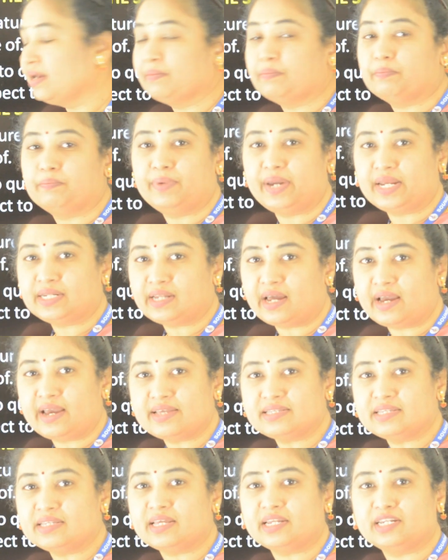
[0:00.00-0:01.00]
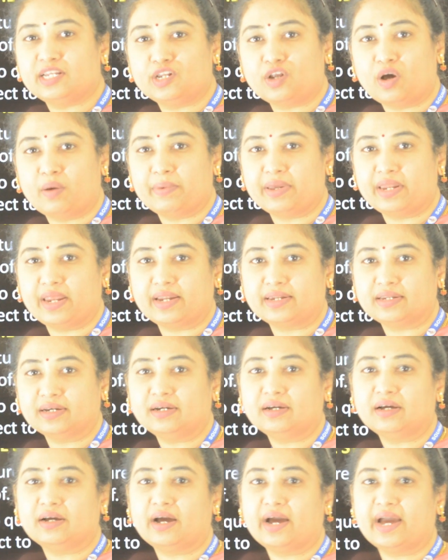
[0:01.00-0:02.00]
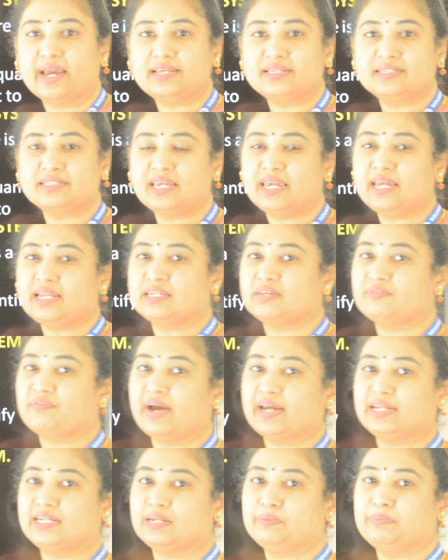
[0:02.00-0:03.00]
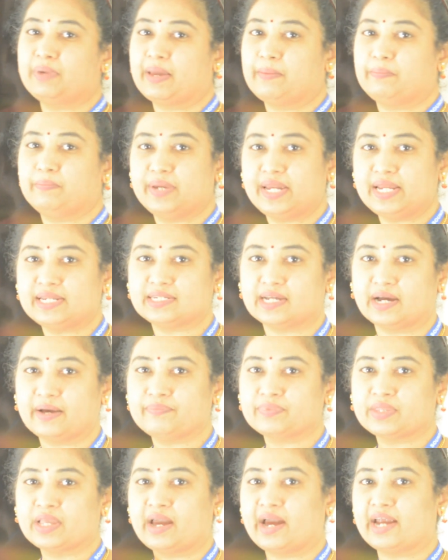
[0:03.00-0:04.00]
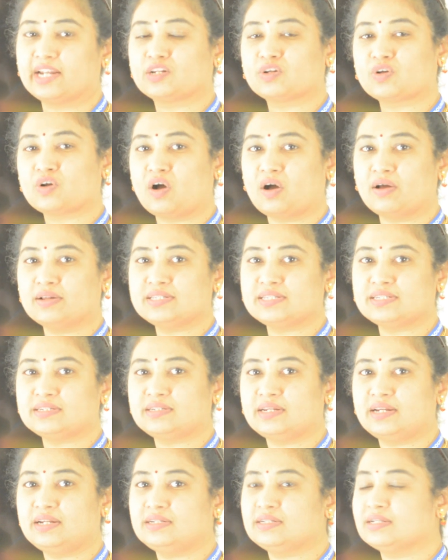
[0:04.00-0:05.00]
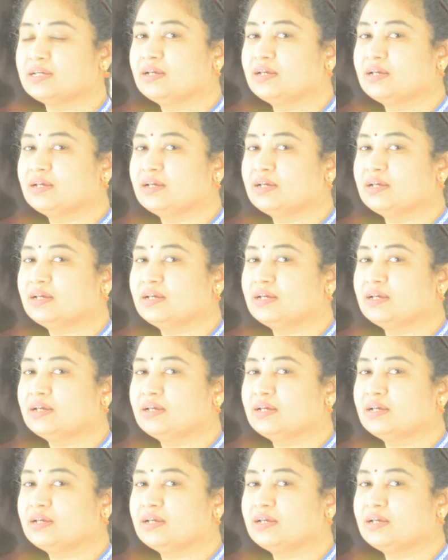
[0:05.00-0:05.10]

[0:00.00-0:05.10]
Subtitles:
beta is in the denominator, IC divided by beta at constant